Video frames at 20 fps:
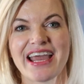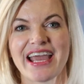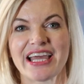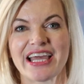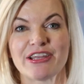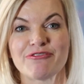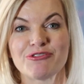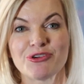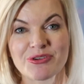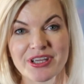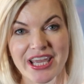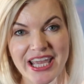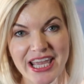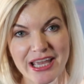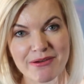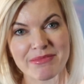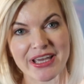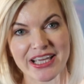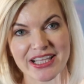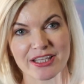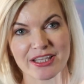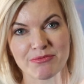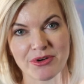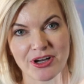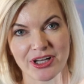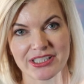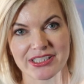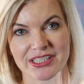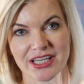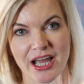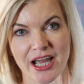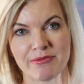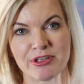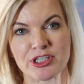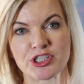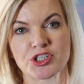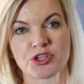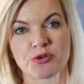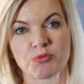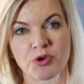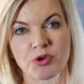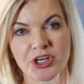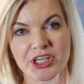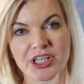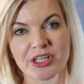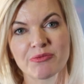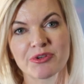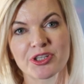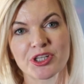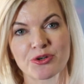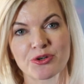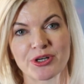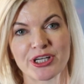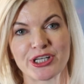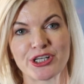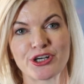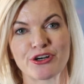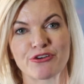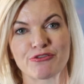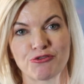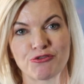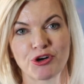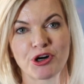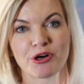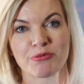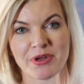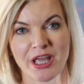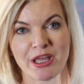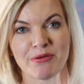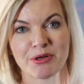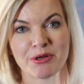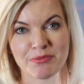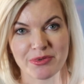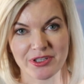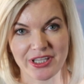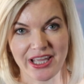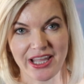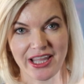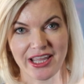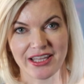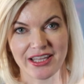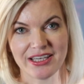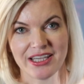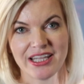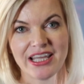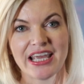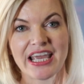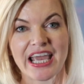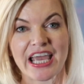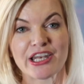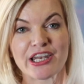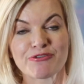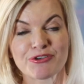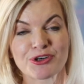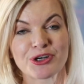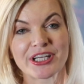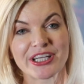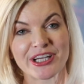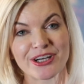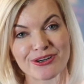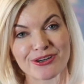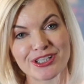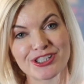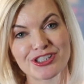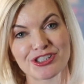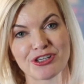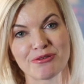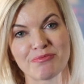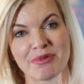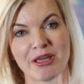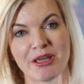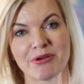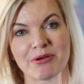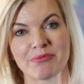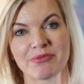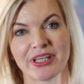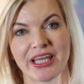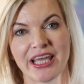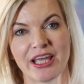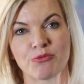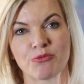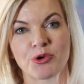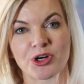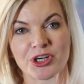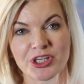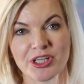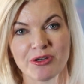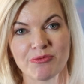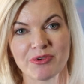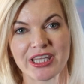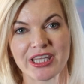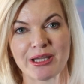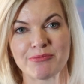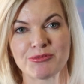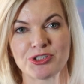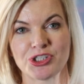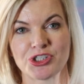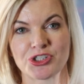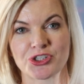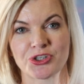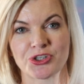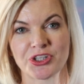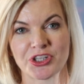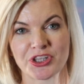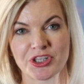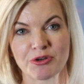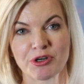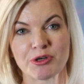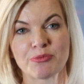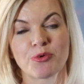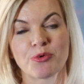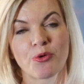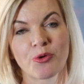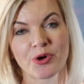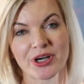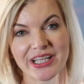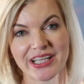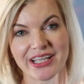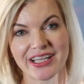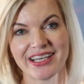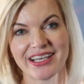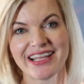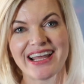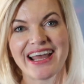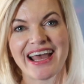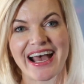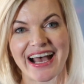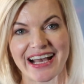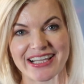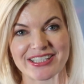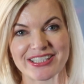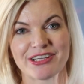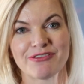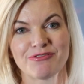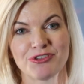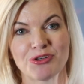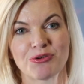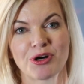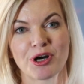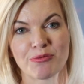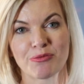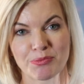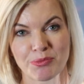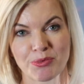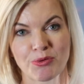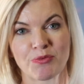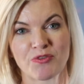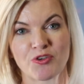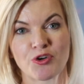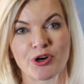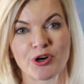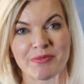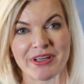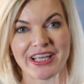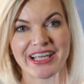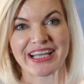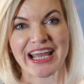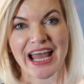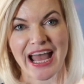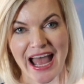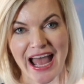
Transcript: And if you can't make them on time, that you're working with a creditor for a payment plan. And if you're adhering to a payment plan, working with them to ensure that they're reporting it as if you are performing